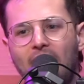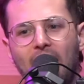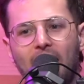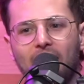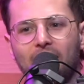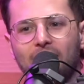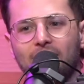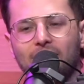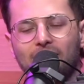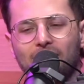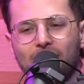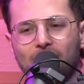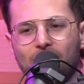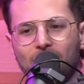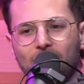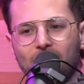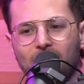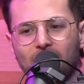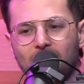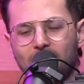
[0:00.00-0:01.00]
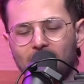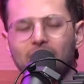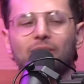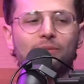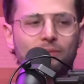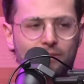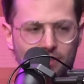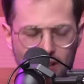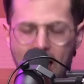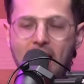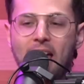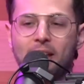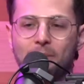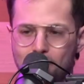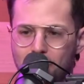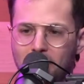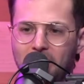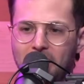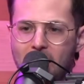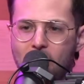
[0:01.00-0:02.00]
And at
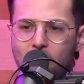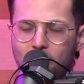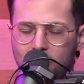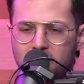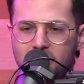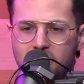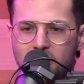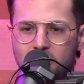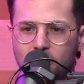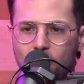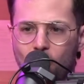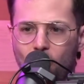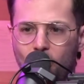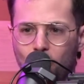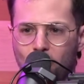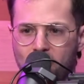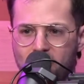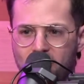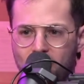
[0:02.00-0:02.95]
Miguel, because he's annoyed with